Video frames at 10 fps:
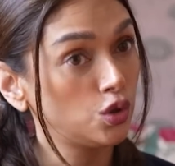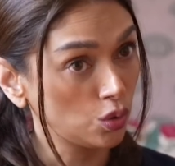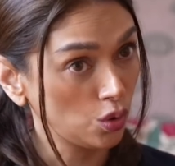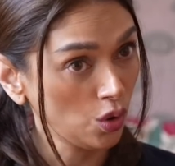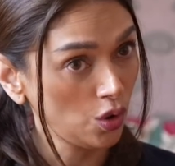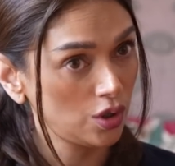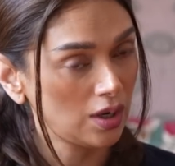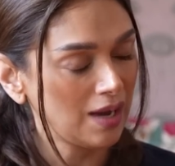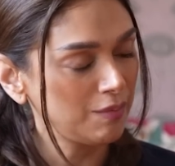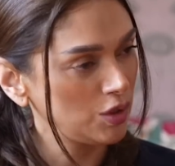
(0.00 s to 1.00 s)
Though
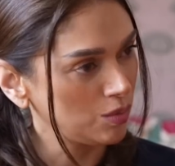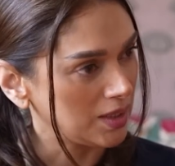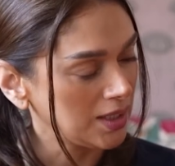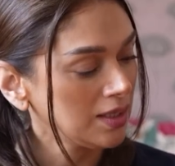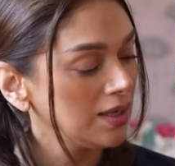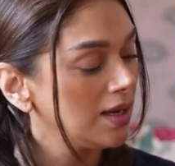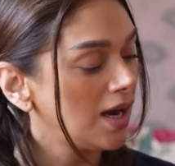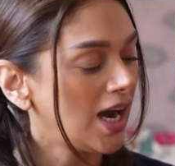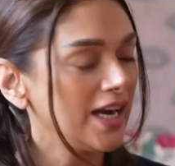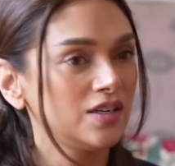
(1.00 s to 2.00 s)
I'm human,
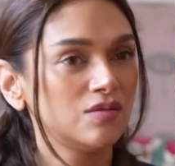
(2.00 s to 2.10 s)
I